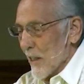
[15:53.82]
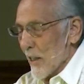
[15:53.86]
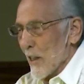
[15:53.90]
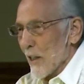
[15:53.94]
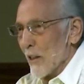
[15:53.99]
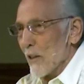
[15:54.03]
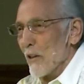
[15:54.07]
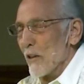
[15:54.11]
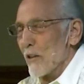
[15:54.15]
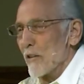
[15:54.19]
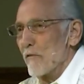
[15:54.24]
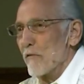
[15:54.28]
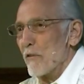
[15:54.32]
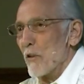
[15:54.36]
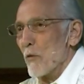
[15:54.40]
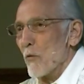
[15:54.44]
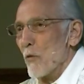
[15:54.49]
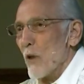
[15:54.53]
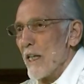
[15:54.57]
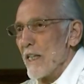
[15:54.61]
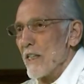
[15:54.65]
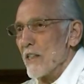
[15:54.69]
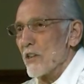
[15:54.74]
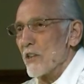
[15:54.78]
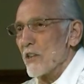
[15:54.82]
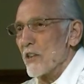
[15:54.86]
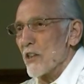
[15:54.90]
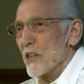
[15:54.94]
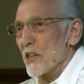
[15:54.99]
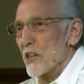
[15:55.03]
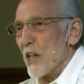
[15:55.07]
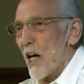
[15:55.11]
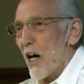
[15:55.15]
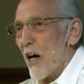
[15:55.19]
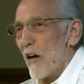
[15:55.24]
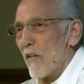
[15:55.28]
Look for ways to
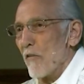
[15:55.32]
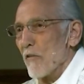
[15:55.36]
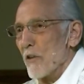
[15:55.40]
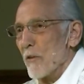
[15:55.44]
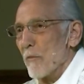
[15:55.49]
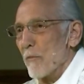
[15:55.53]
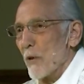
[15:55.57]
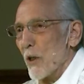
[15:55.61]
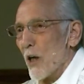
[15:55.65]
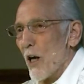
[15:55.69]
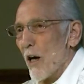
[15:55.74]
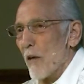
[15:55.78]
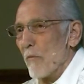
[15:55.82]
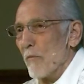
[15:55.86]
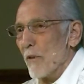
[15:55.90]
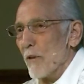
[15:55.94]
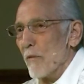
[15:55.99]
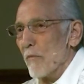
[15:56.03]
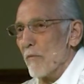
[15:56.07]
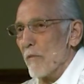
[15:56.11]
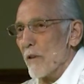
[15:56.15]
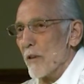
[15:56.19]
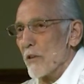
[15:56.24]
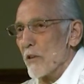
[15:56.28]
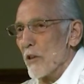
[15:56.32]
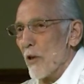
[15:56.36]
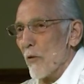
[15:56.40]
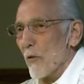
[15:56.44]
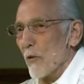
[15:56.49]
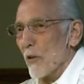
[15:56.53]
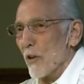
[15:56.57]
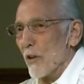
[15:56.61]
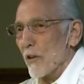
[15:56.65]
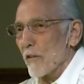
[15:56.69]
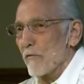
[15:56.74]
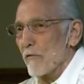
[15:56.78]
solve the problem. Don't
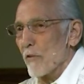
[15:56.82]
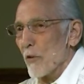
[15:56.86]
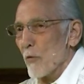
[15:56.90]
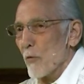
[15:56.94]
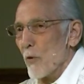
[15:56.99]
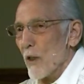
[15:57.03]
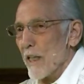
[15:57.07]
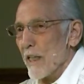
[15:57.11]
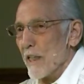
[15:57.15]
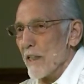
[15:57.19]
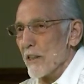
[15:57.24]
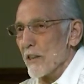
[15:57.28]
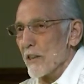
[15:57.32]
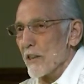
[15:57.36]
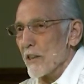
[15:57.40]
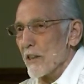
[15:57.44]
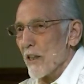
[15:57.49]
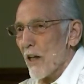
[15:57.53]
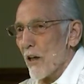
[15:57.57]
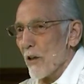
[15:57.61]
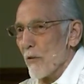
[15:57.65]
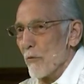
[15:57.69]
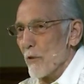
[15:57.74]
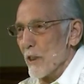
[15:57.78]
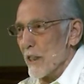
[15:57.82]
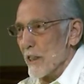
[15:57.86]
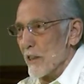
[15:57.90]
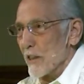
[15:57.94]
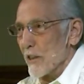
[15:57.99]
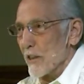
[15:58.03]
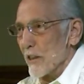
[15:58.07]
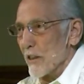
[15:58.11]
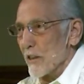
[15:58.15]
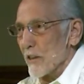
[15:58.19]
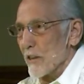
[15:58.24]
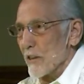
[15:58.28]
look for ways or
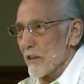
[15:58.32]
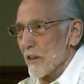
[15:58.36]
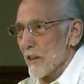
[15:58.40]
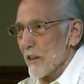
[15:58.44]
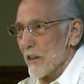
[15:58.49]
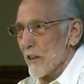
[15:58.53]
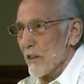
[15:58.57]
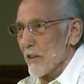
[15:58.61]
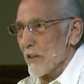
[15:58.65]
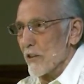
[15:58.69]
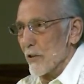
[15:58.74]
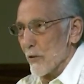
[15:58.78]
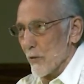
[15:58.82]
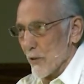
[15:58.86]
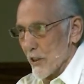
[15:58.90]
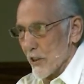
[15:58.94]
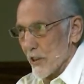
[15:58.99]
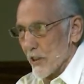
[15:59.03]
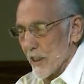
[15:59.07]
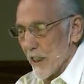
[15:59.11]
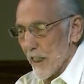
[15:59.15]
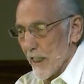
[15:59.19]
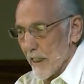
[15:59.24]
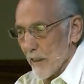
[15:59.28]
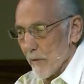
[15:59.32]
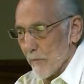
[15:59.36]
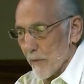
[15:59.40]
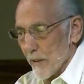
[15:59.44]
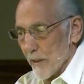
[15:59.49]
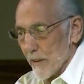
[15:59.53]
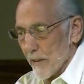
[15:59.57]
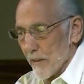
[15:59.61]
reasons to escape.